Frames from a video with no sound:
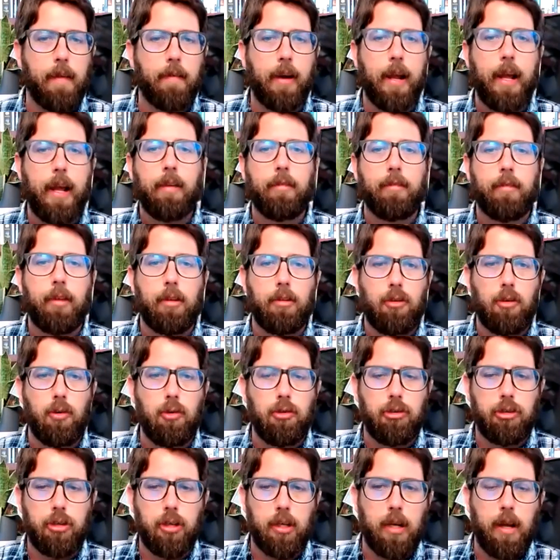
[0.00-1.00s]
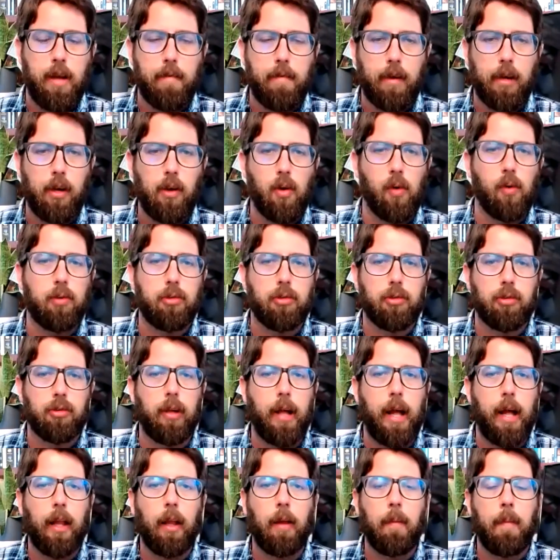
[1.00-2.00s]
every institution, every
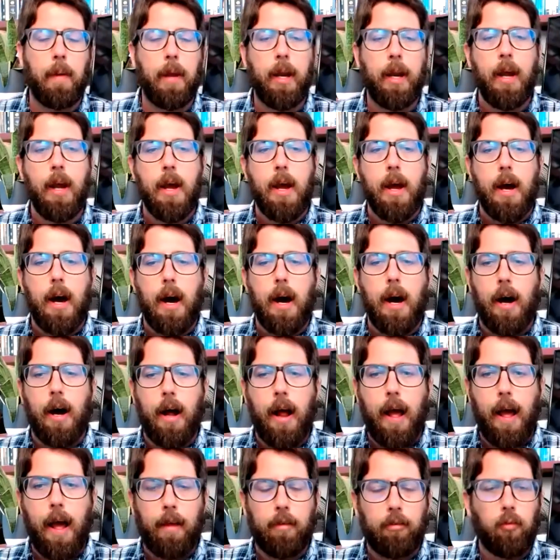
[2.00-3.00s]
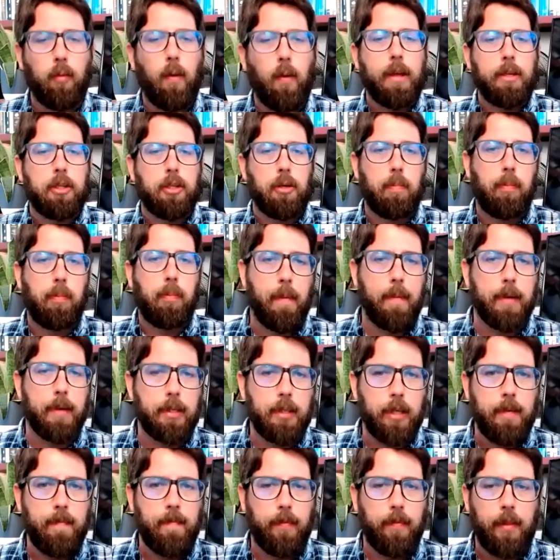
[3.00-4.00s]
cultural element as white supremacy.